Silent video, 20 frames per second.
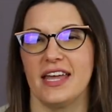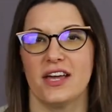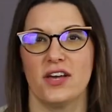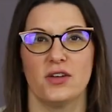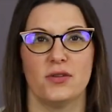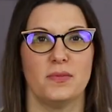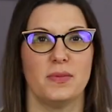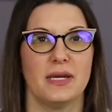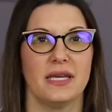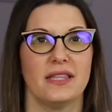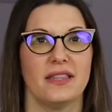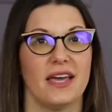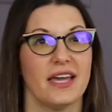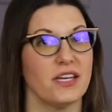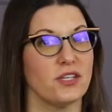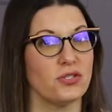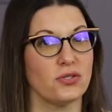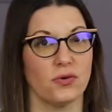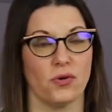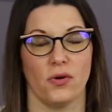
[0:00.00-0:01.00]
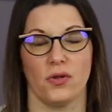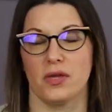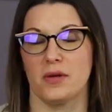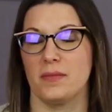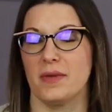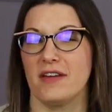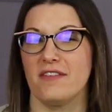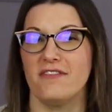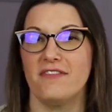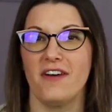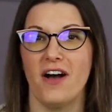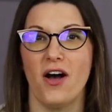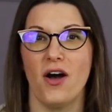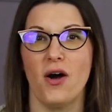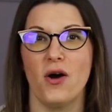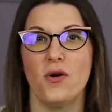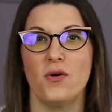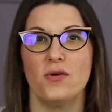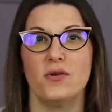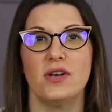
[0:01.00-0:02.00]
It could be like scrolling my
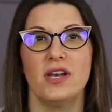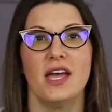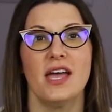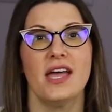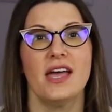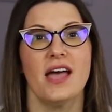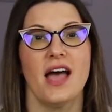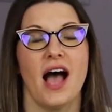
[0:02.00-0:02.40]
phone,